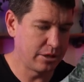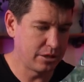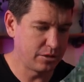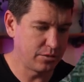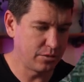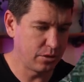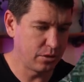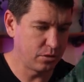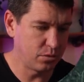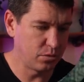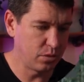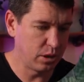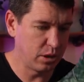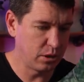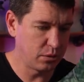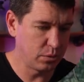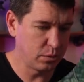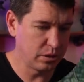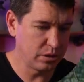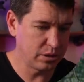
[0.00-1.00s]
as far as
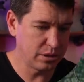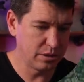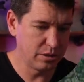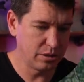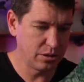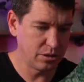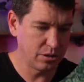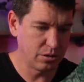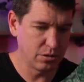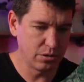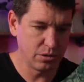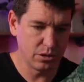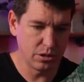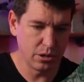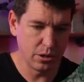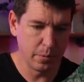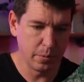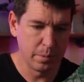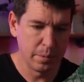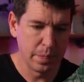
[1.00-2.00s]
Roswell is concerned.
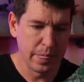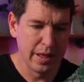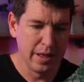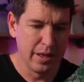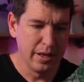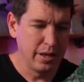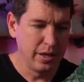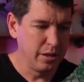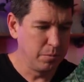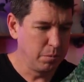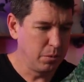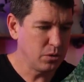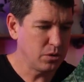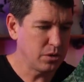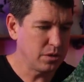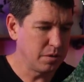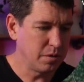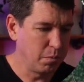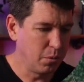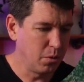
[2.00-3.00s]
So
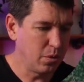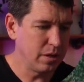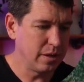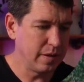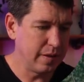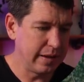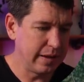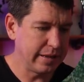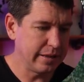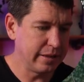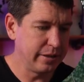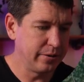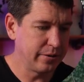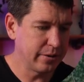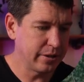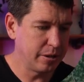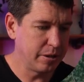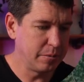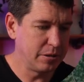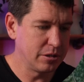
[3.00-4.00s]
more than likely, you're
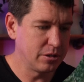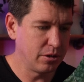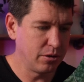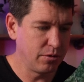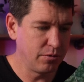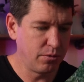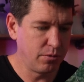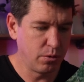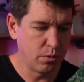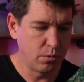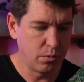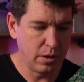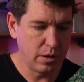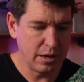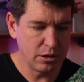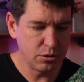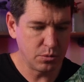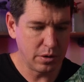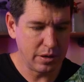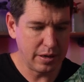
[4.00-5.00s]
gonna be zoned for
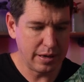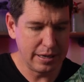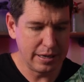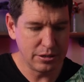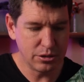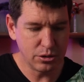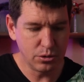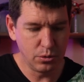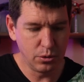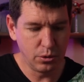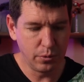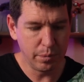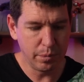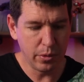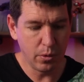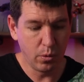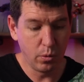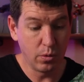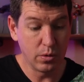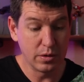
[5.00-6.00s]
Roswell High School
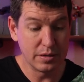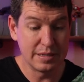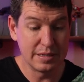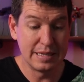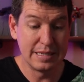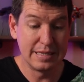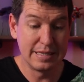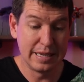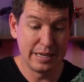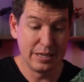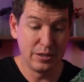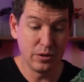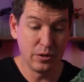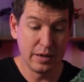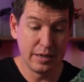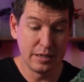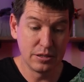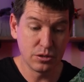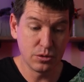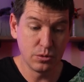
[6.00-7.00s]
or Centennial
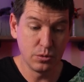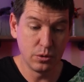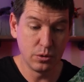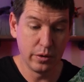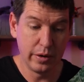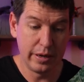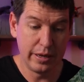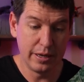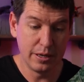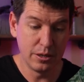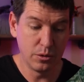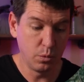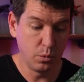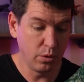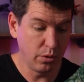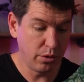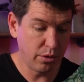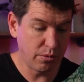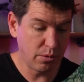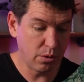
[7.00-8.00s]
High School. And
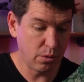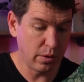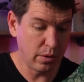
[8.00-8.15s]
we'll throw